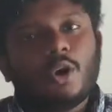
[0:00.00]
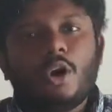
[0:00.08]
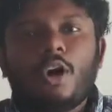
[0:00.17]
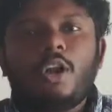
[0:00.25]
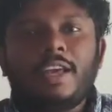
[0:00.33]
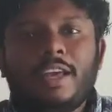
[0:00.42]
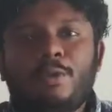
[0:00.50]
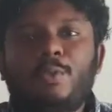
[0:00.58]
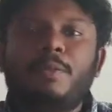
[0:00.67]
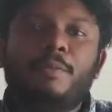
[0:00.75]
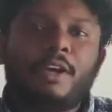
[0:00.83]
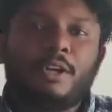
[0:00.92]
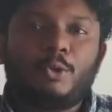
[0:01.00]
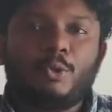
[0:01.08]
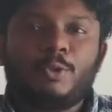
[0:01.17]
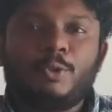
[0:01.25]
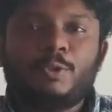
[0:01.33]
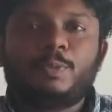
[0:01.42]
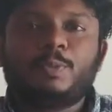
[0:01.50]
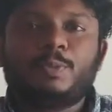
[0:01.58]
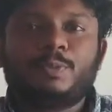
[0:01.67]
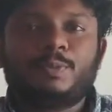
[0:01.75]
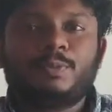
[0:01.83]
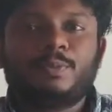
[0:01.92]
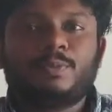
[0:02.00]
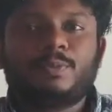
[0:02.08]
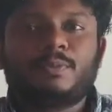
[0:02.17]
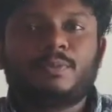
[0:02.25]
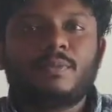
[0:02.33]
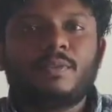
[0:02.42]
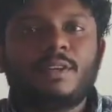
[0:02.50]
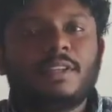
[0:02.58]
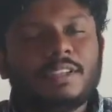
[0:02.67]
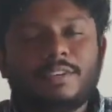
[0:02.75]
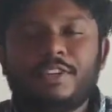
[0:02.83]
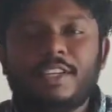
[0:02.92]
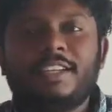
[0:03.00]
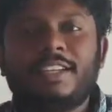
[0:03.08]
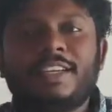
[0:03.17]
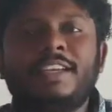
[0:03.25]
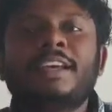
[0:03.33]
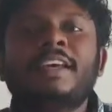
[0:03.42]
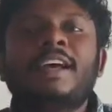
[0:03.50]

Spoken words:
All hell will break loose. Definitely,